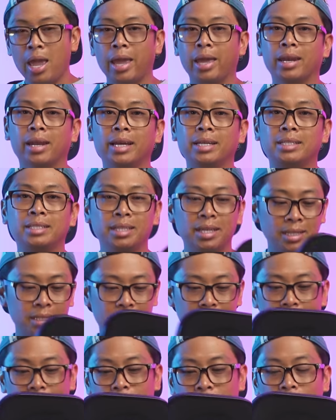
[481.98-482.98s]
and I
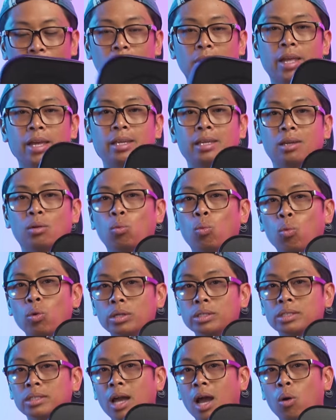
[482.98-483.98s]
just felt like it
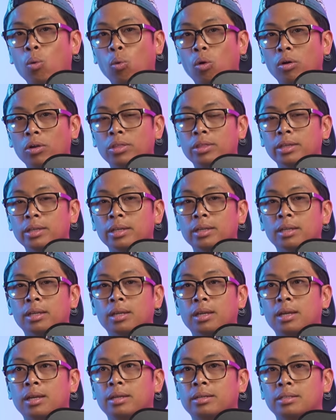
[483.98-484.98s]
was not worth
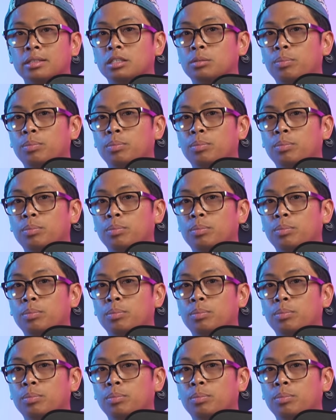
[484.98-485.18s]
it to